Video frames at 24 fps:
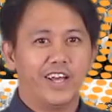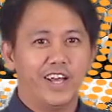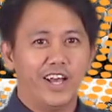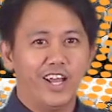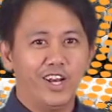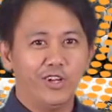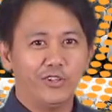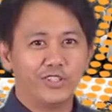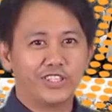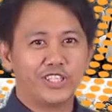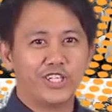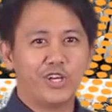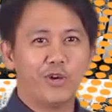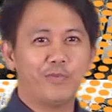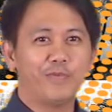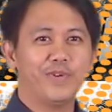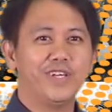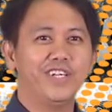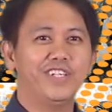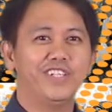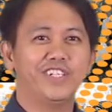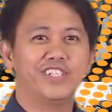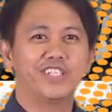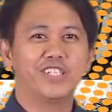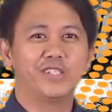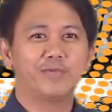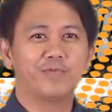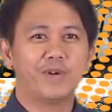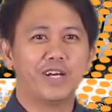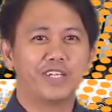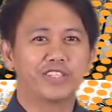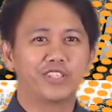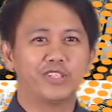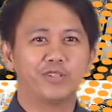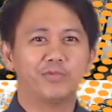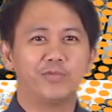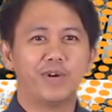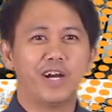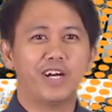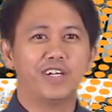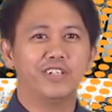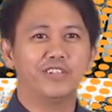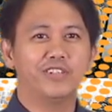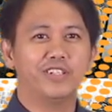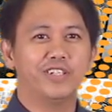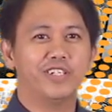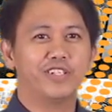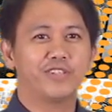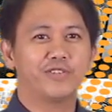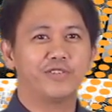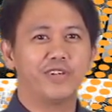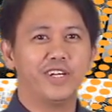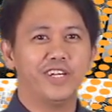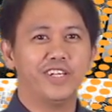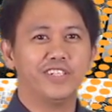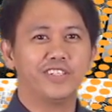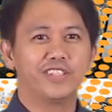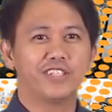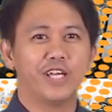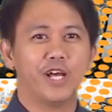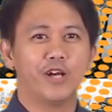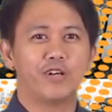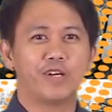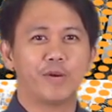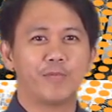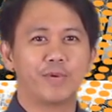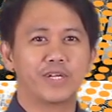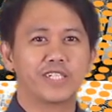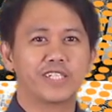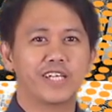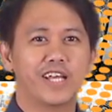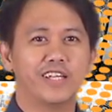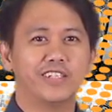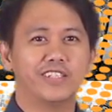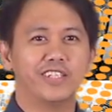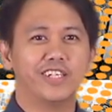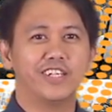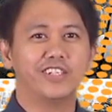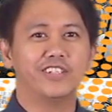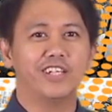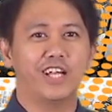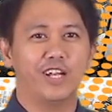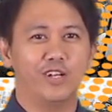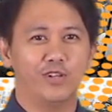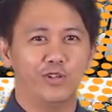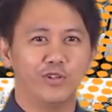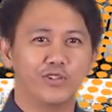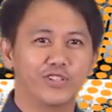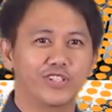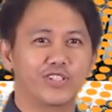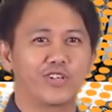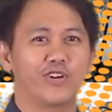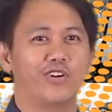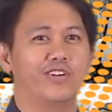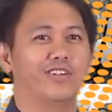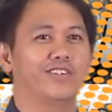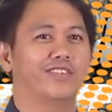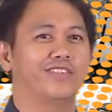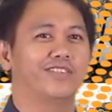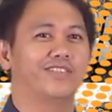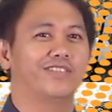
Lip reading: Hello, COP. This is Pastor Marlon De Los Reyes, representing the Luke's Call.